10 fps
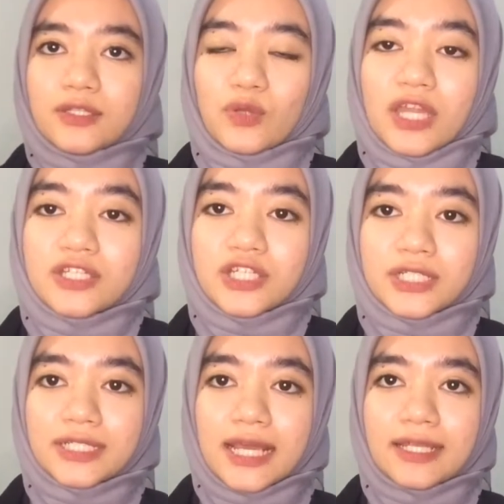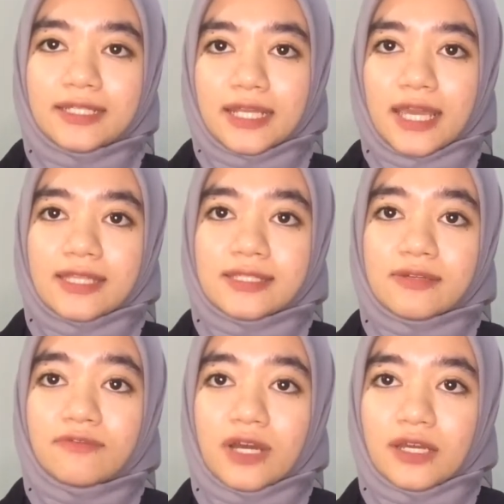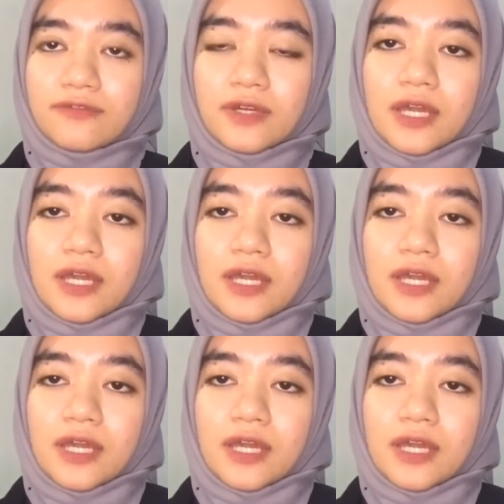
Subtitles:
To ensure that they can survive,